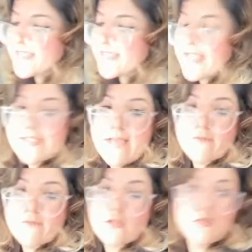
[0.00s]
things
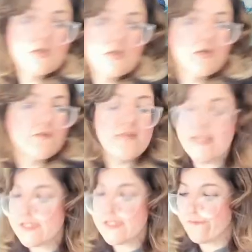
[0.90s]
ever.
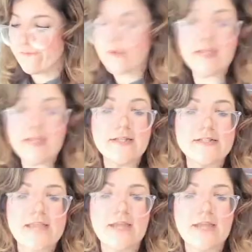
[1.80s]
These freaking
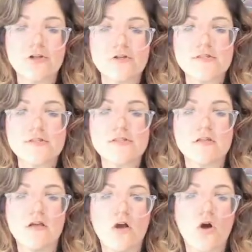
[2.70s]
containers
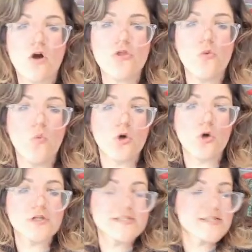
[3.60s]
are the
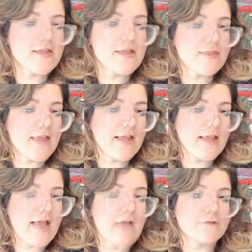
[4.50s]
worst thing
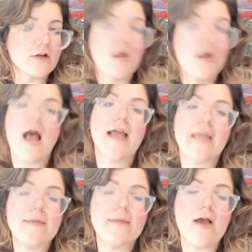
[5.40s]
ever. I
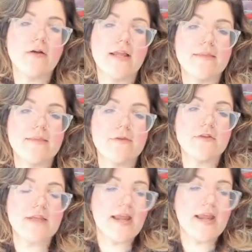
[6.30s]
came out in the middle of
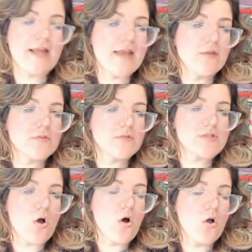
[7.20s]
the night and it was
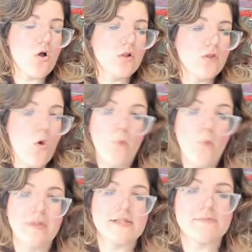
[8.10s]

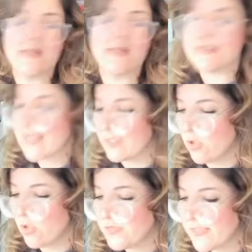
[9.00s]
open because I
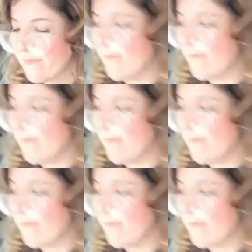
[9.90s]
closed it, but it